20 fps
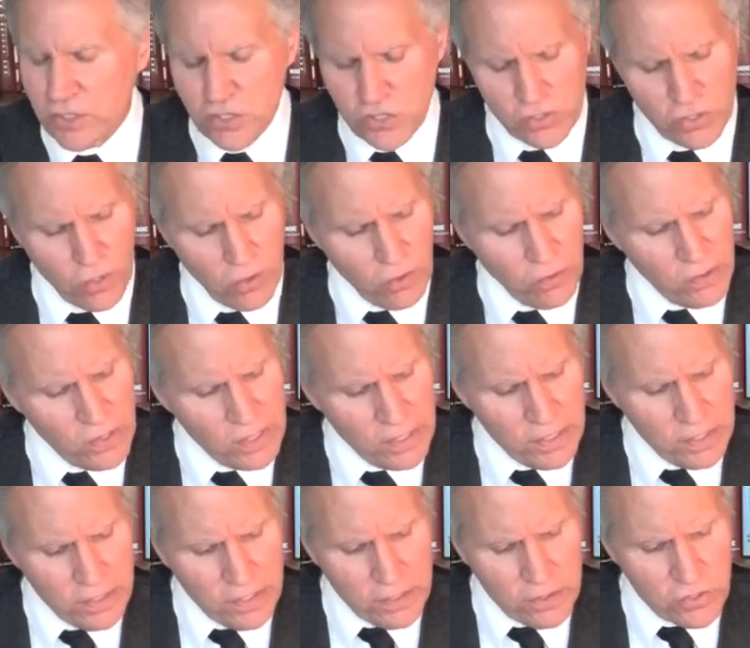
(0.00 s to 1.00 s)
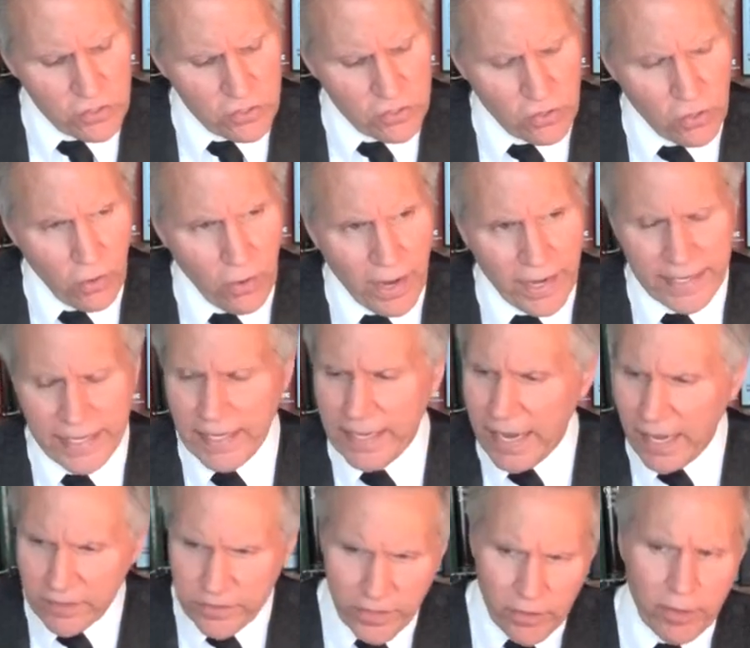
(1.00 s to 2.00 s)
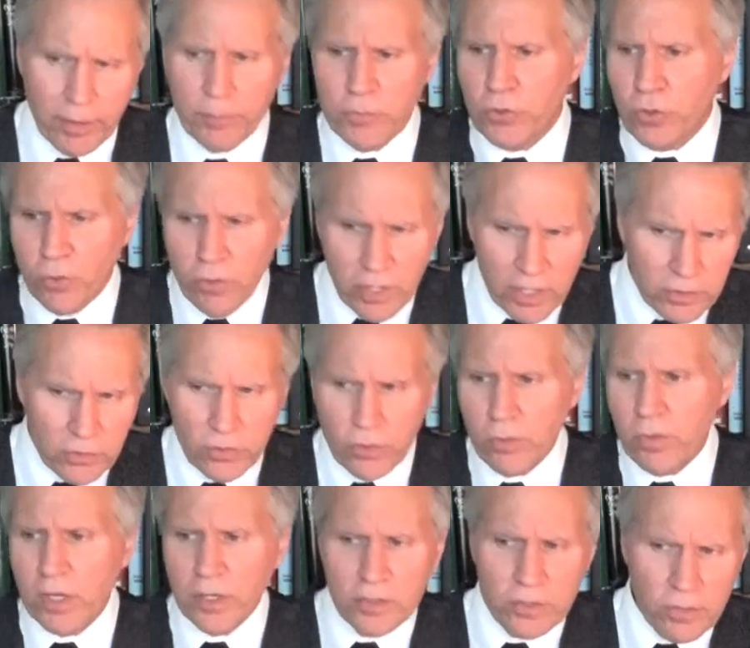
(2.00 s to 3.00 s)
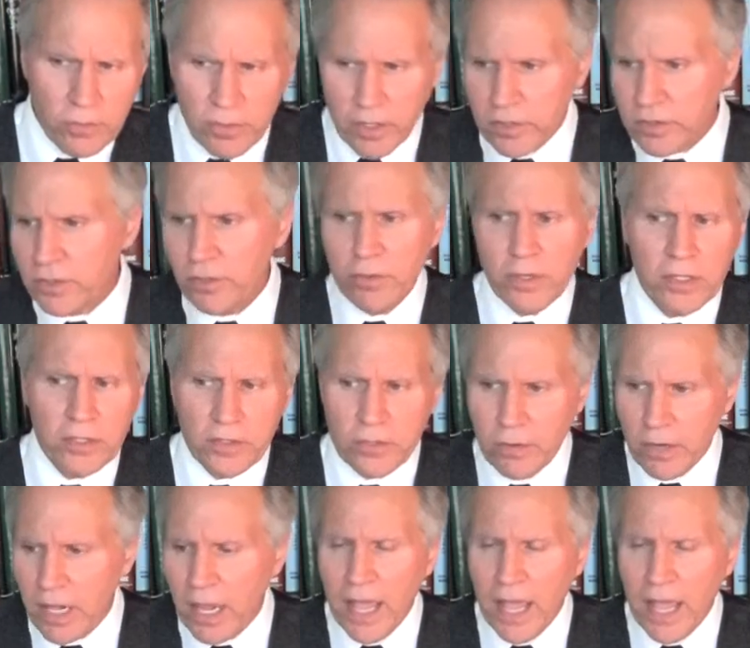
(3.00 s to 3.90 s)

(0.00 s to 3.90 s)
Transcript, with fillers: So I get out there and I'm doing it,